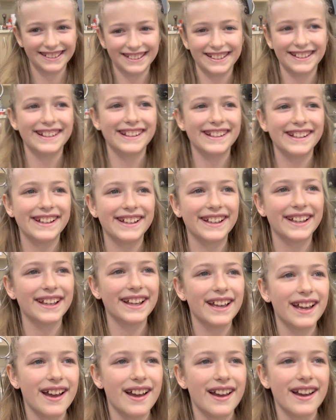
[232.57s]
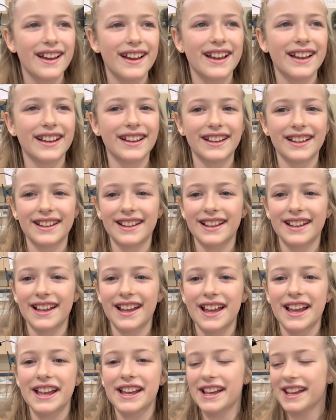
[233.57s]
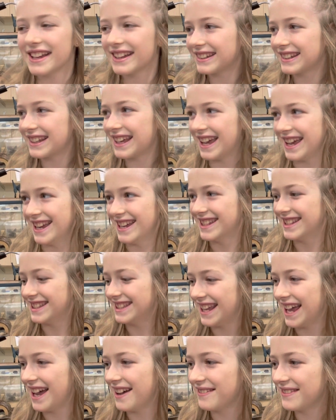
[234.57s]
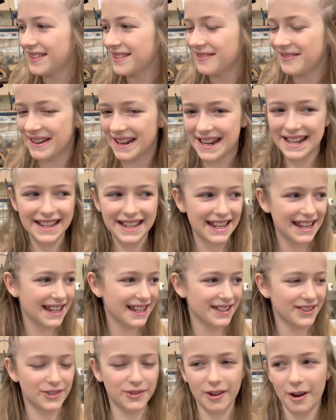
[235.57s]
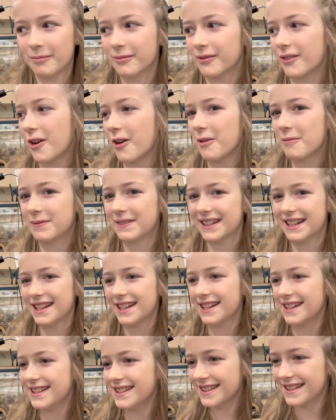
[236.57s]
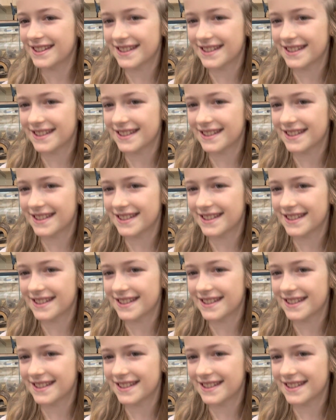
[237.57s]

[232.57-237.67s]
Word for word: Sophie, we have the staff of the week to talk about. Okay, staff of the week is drum roll, please.